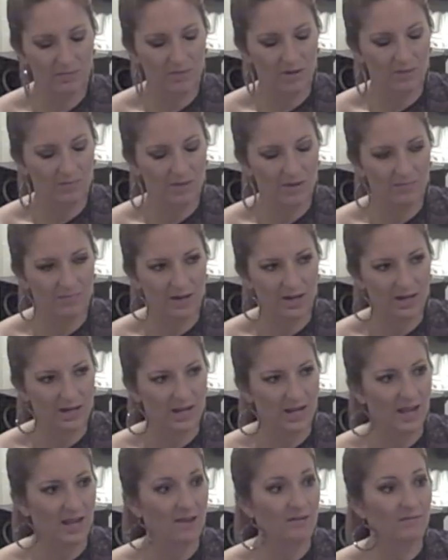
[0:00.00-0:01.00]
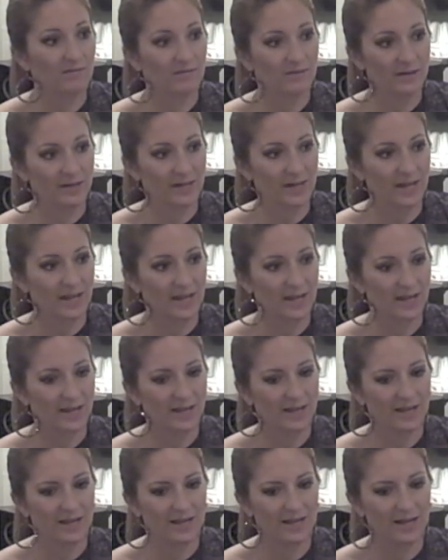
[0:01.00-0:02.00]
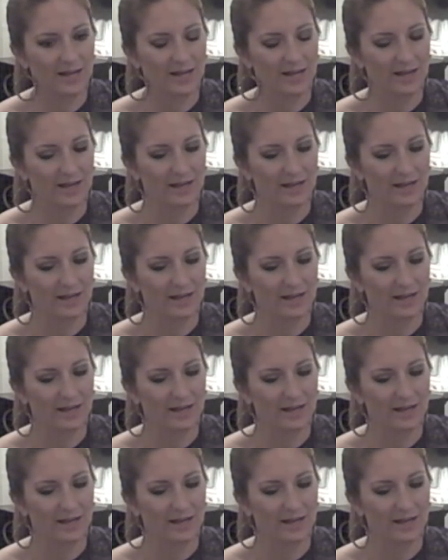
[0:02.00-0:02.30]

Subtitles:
him on my mind every day, and